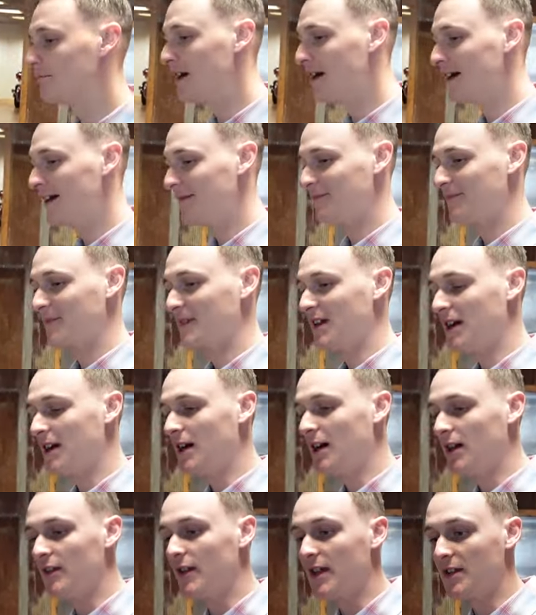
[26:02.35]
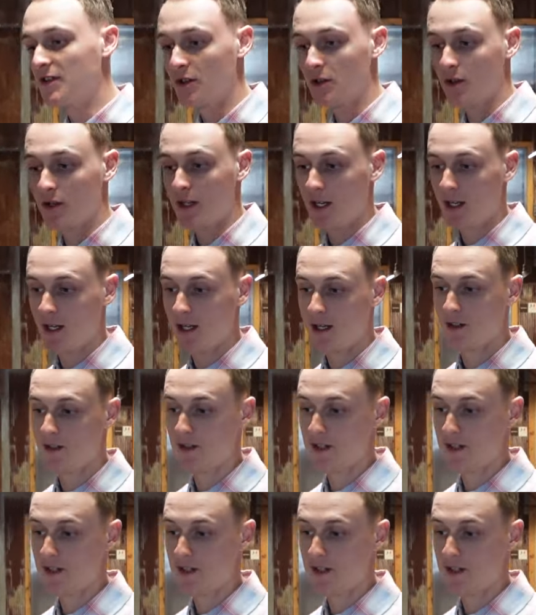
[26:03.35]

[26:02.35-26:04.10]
but uh, they took uh,